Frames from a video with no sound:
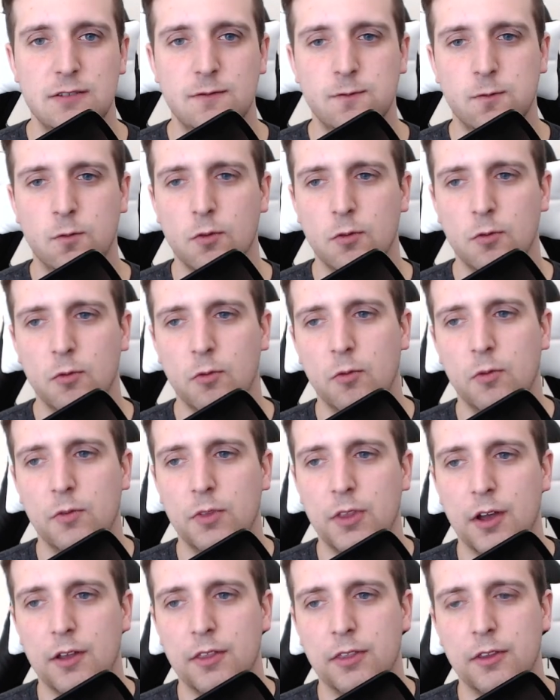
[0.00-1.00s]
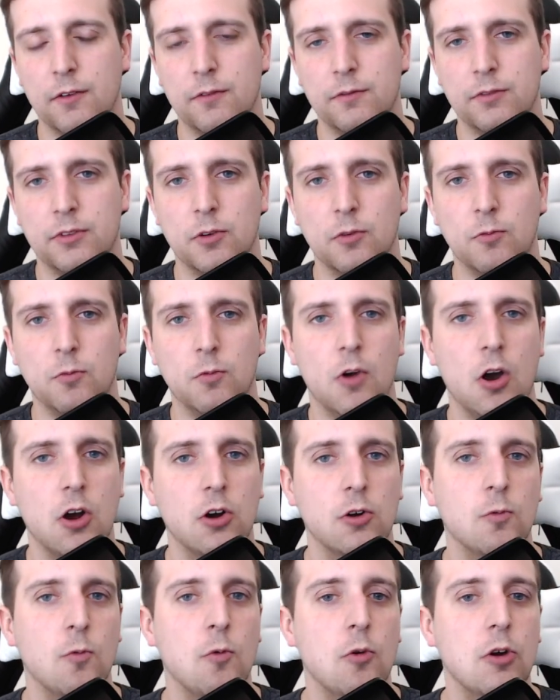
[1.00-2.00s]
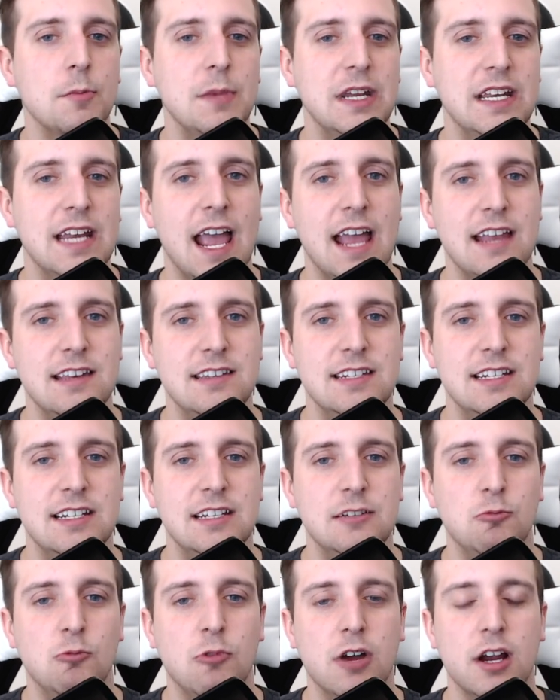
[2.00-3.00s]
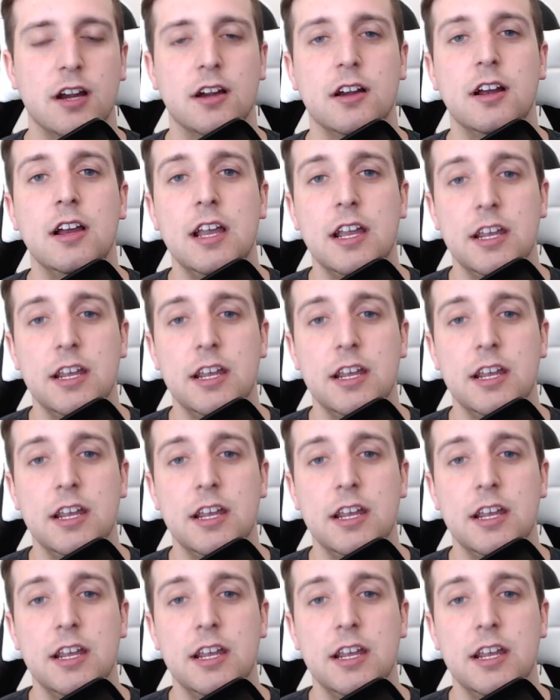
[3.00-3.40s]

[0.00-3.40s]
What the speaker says: the heartwarming ending where